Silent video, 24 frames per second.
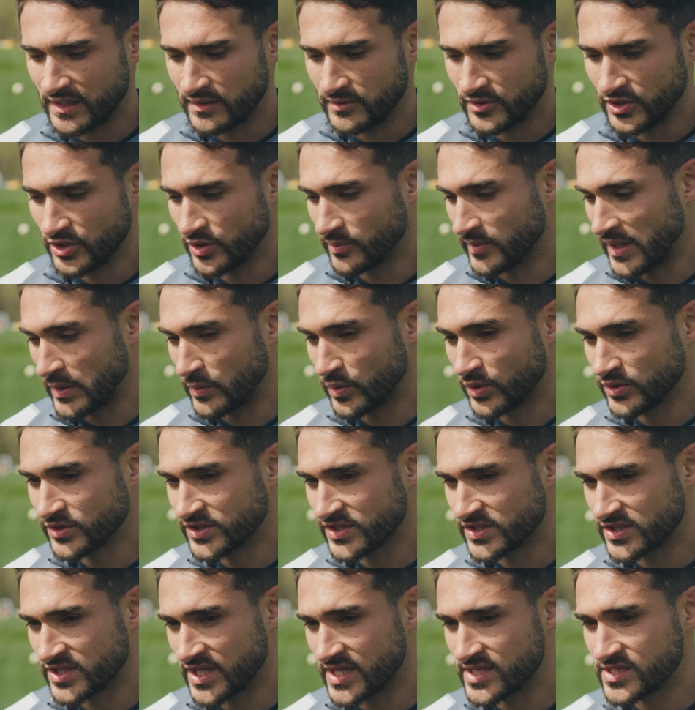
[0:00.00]
You know, my role
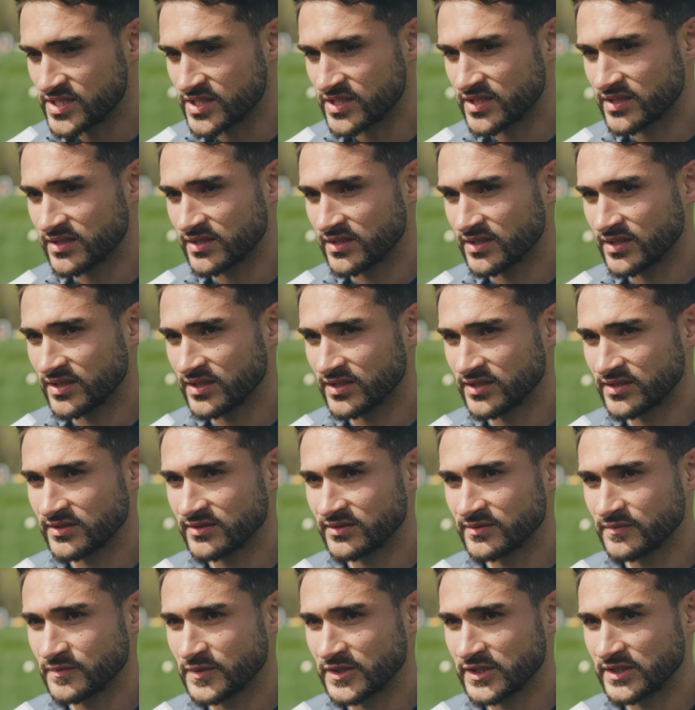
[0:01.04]
just changes.
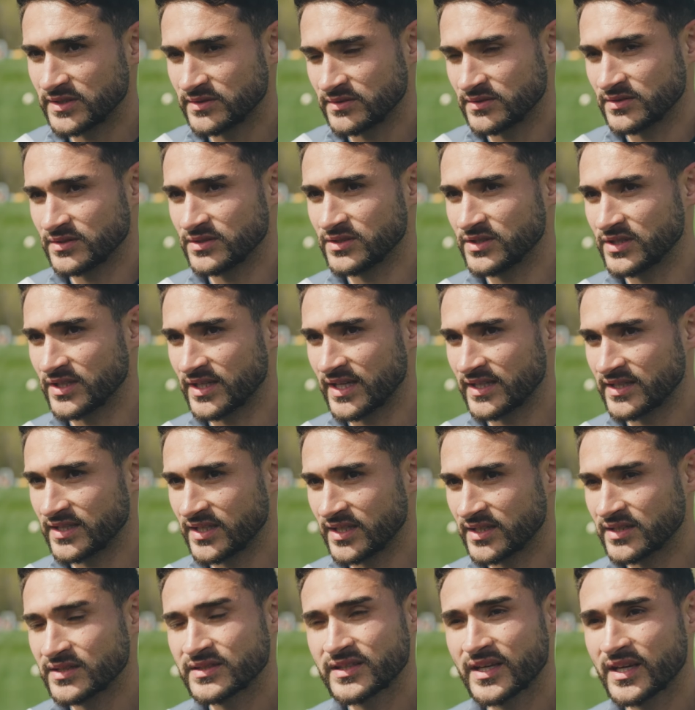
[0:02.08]
But look, at the
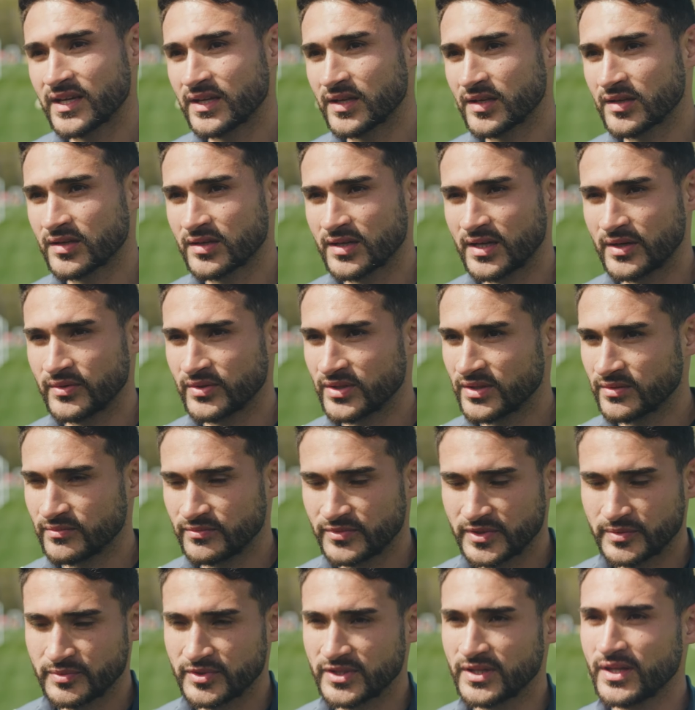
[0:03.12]
end of the day,
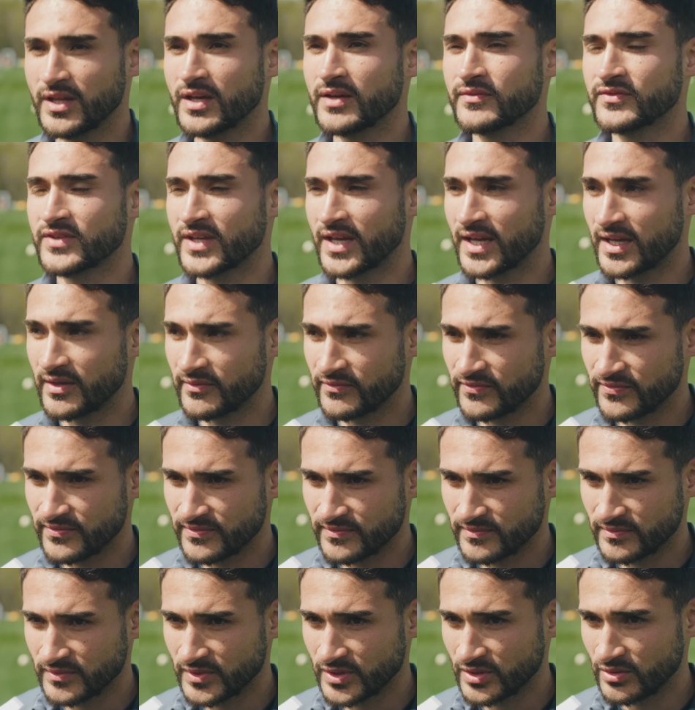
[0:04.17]
we would love to have,
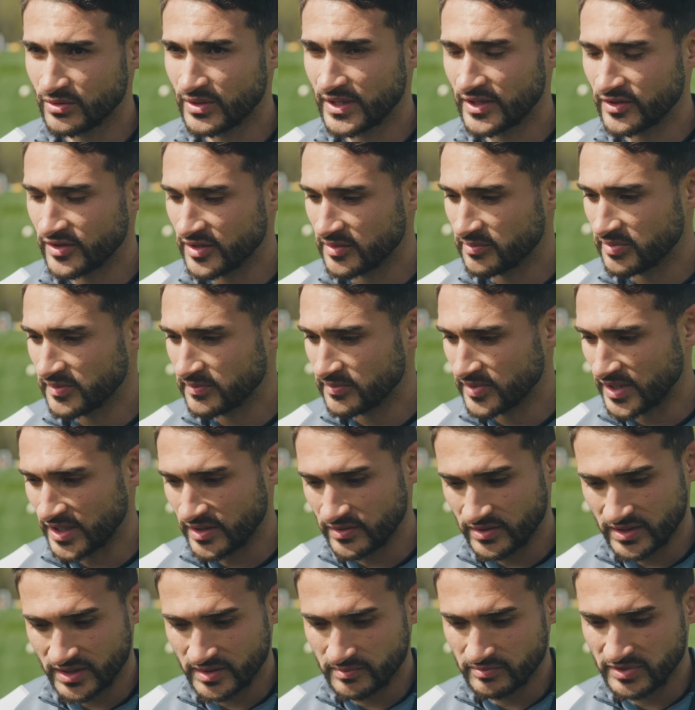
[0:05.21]
you know,
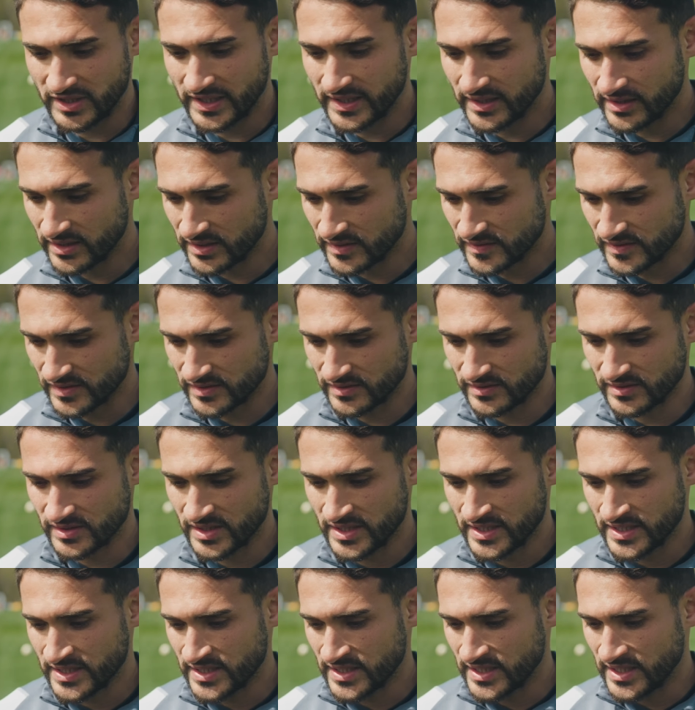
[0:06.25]
healthy players
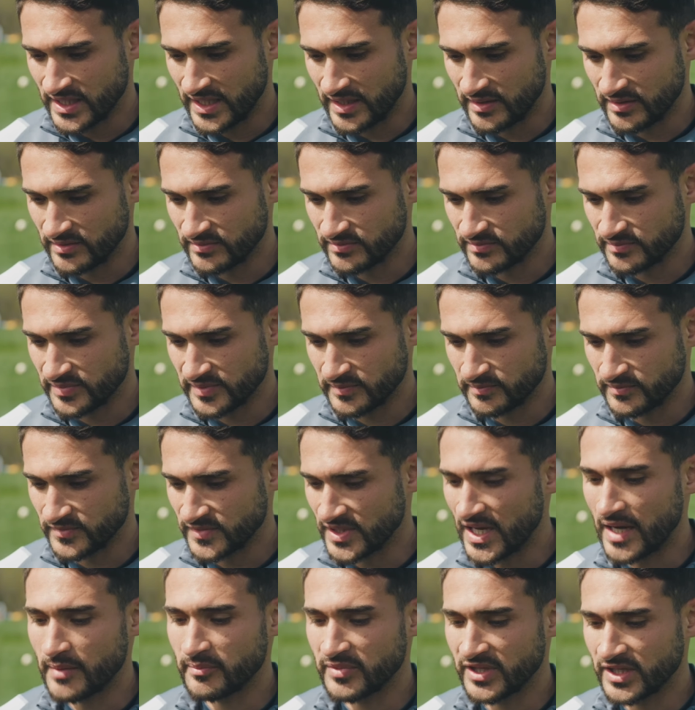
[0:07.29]
and
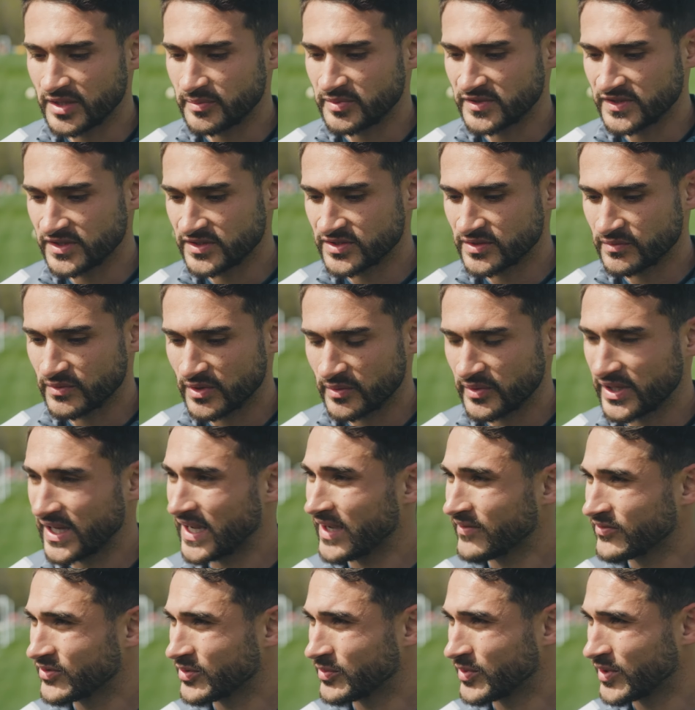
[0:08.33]
not be in a position where we
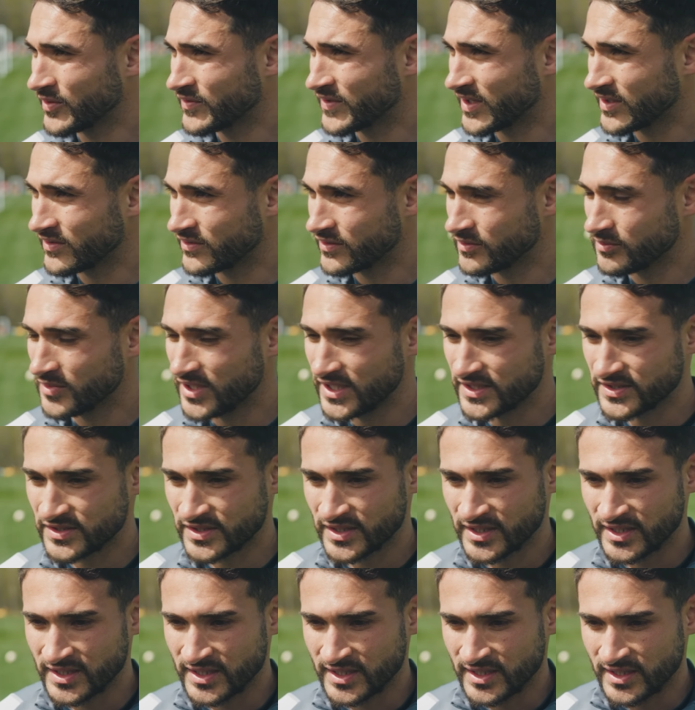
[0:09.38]
have to rotate too much.
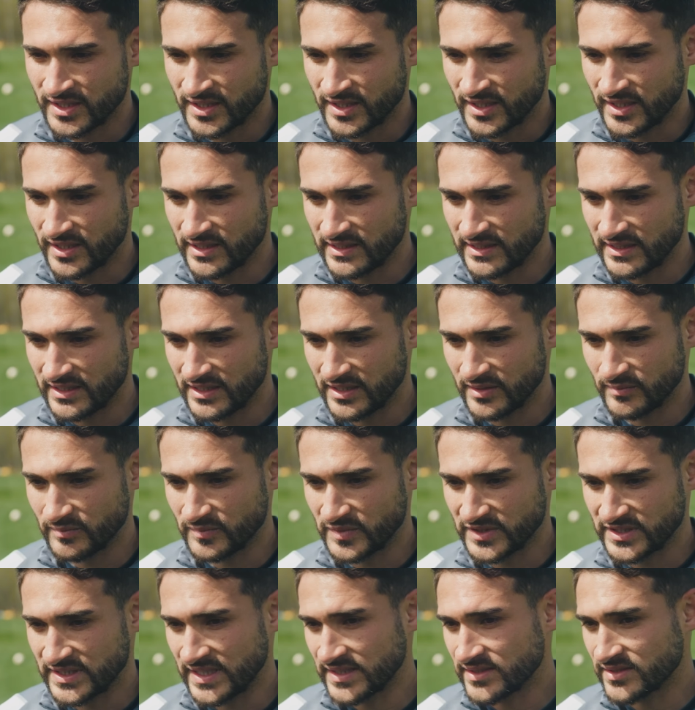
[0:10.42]

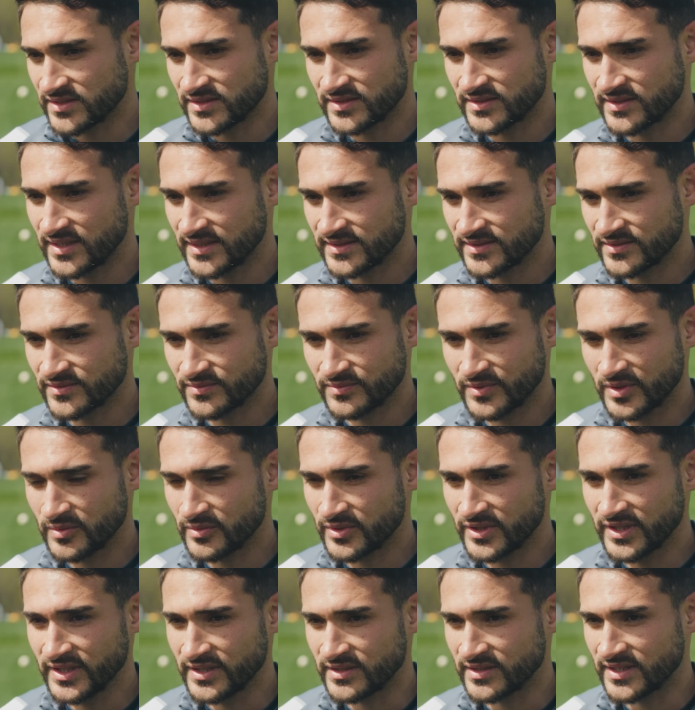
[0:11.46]
But that's what
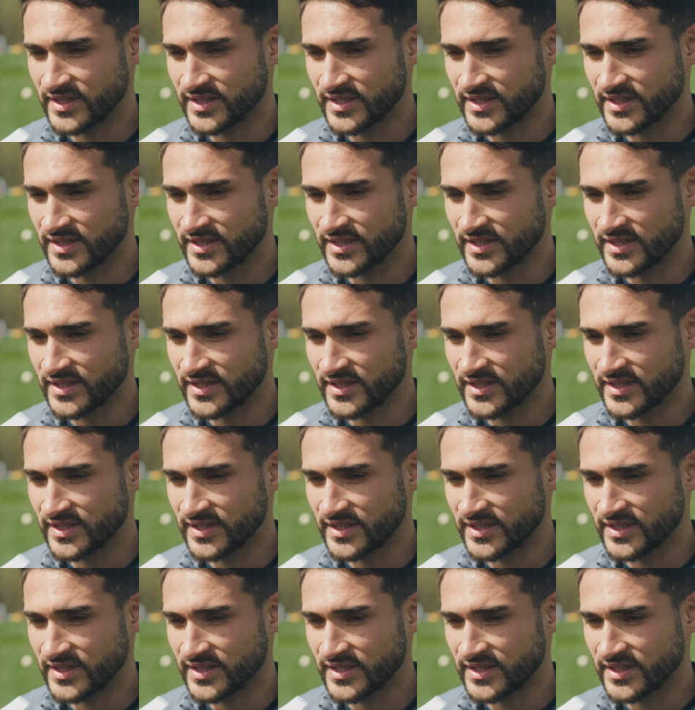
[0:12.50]
we're in.